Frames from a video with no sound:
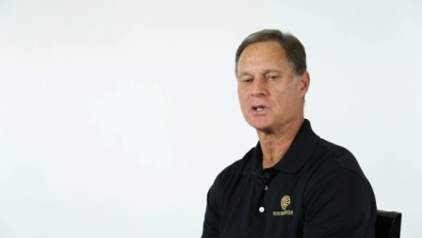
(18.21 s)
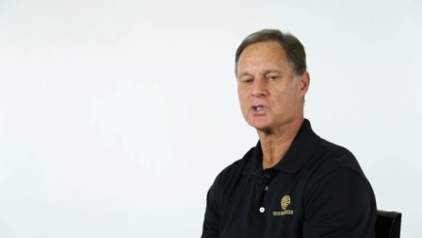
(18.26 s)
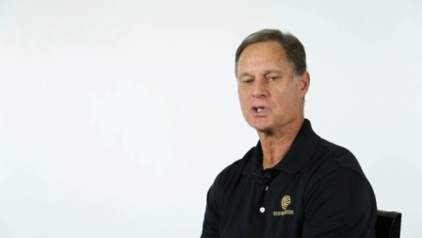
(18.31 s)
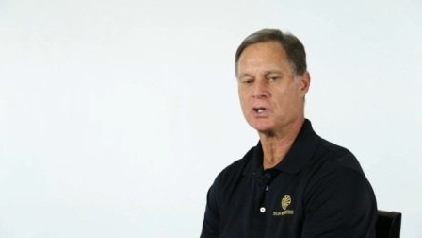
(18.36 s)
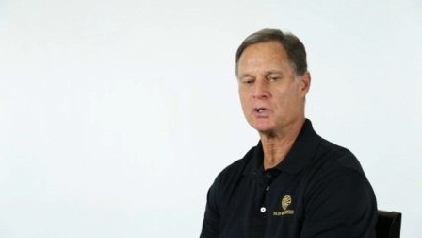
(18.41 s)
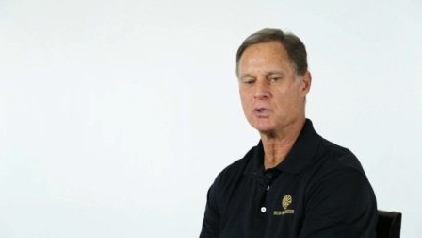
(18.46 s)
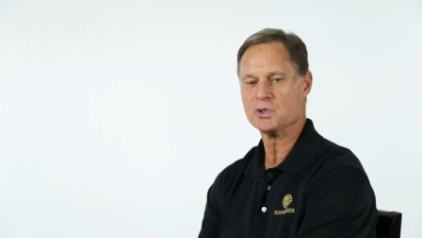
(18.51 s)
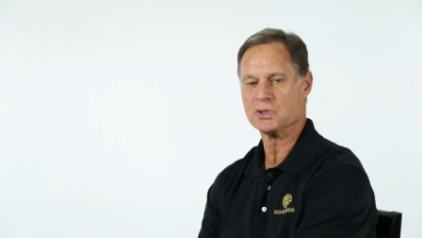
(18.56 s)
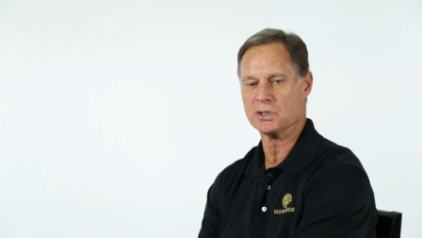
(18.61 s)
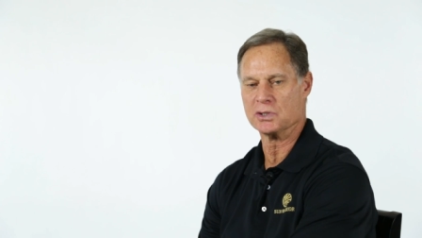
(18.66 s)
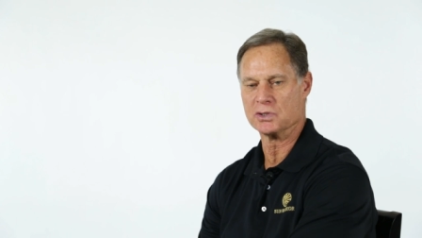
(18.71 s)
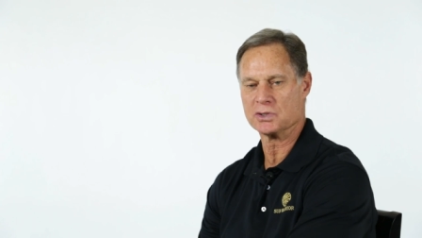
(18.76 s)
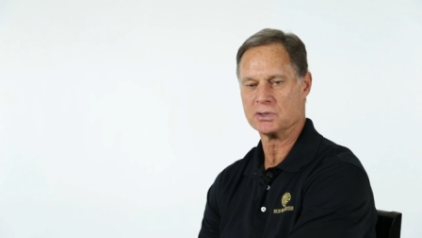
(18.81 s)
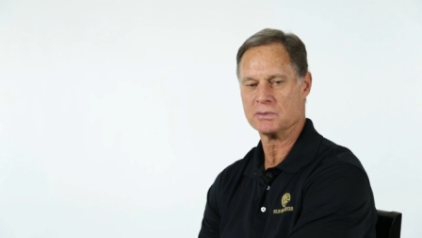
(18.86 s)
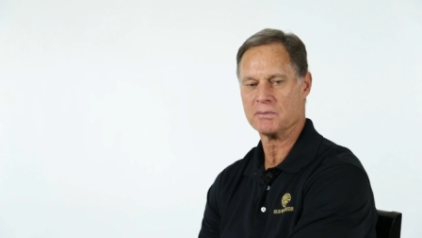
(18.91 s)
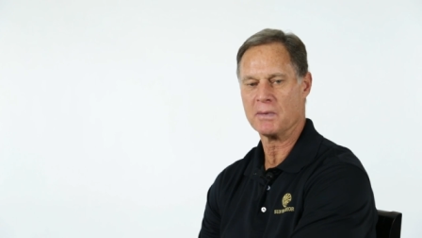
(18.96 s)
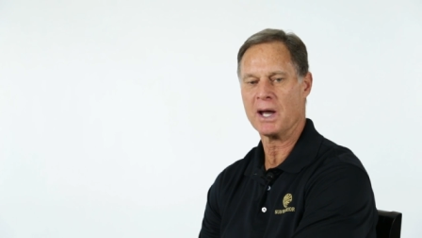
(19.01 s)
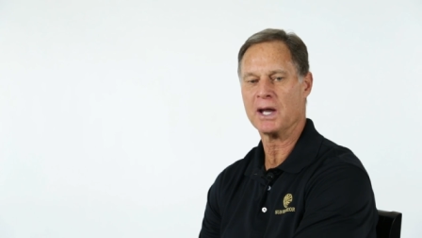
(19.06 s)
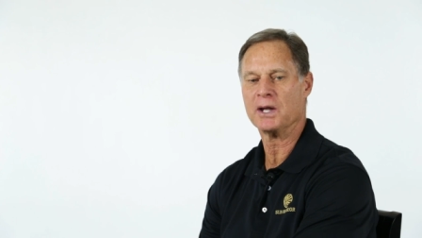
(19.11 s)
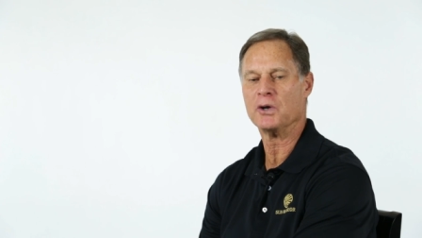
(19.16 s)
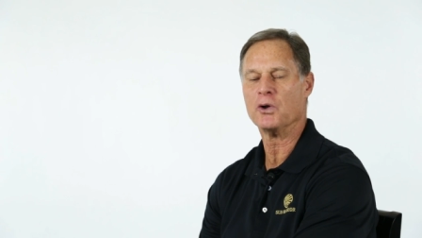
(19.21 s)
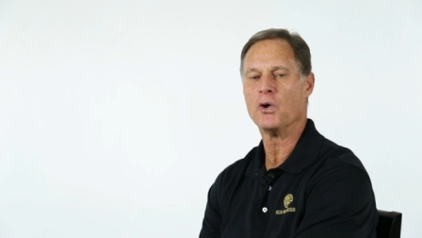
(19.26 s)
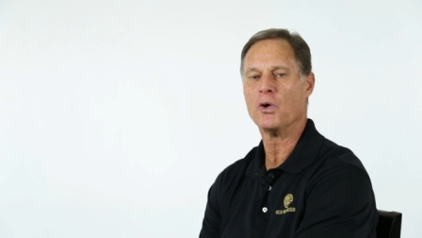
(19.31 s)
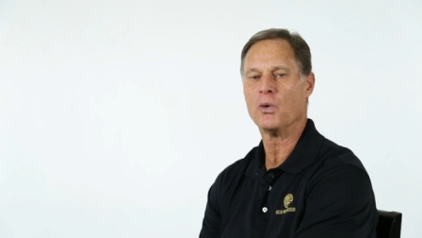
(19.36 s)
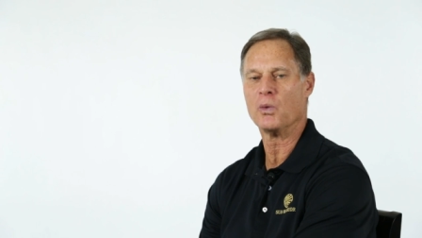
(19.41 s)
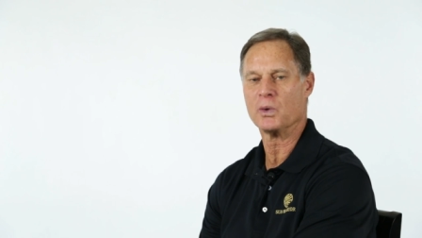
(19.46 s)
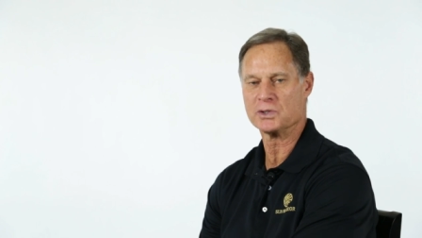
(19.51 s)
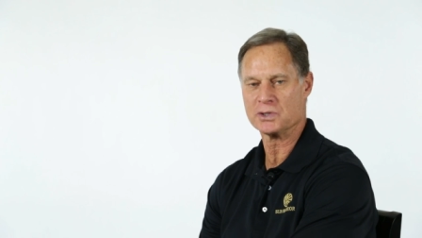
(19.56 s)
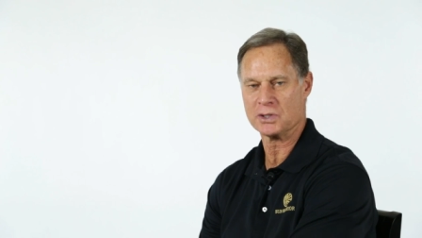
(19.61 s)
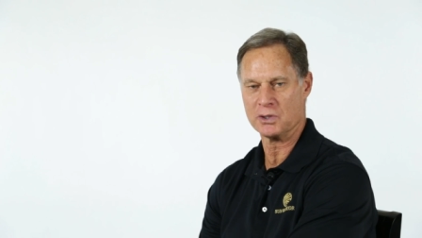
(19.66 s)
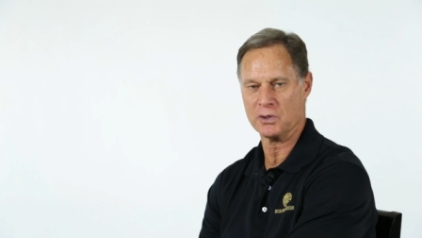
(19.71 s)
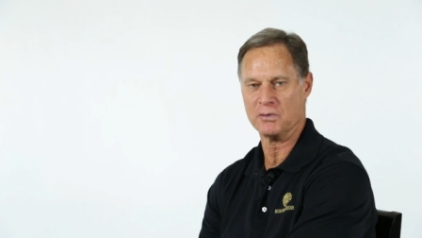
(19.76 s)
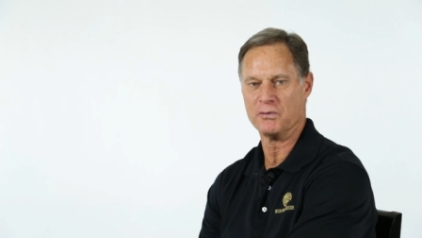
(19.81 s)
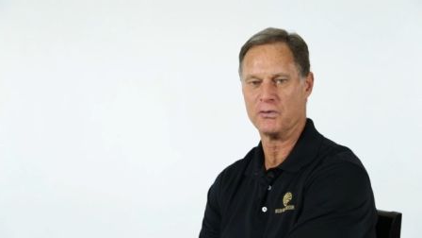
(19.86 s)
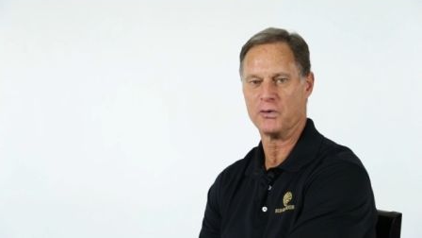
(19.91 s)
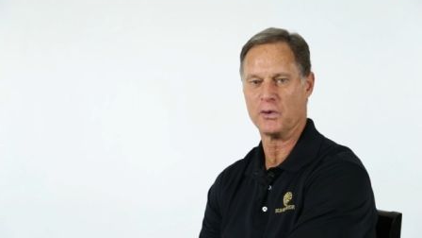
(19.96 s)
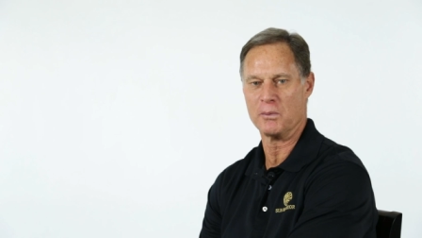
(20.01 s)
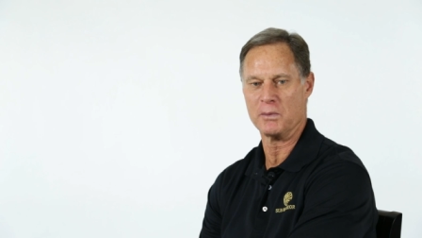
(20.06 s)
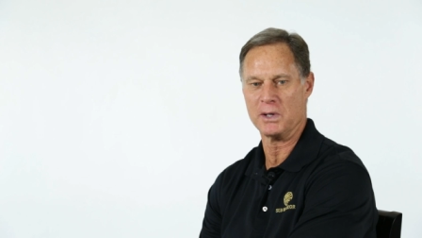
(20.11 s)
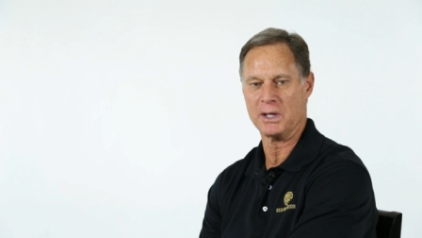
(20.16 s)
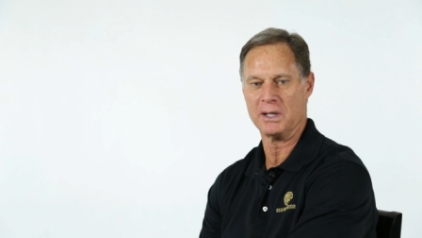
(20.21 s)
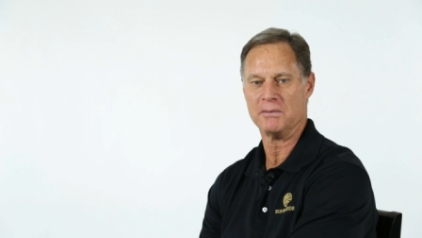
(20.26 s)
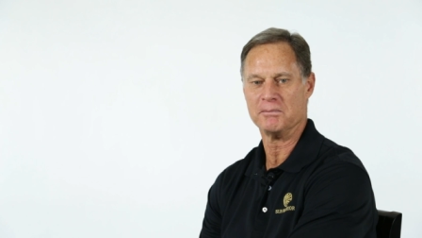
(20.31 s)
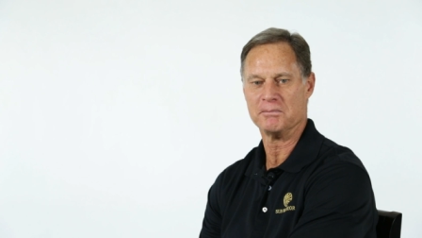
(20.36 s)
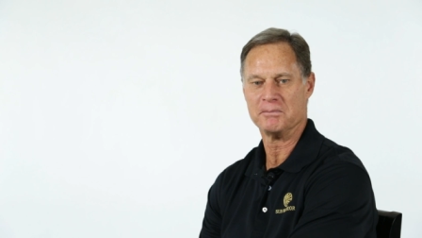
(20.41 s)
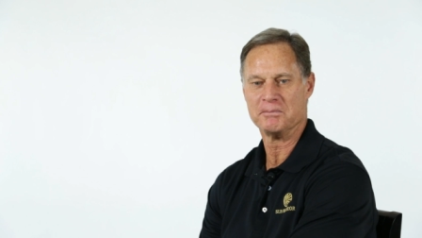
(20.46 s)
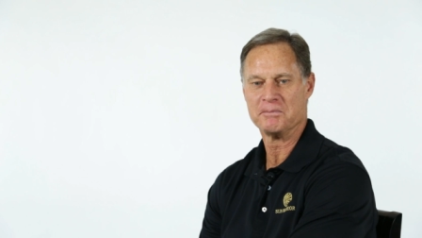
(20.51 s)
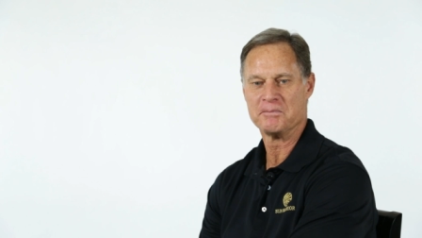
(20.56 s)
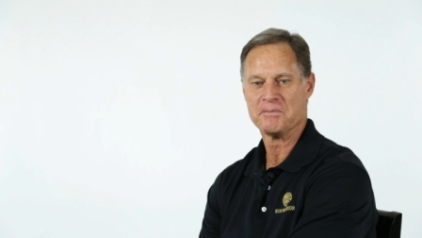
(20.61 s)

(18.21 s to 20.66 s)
excuses. I know what's good for me.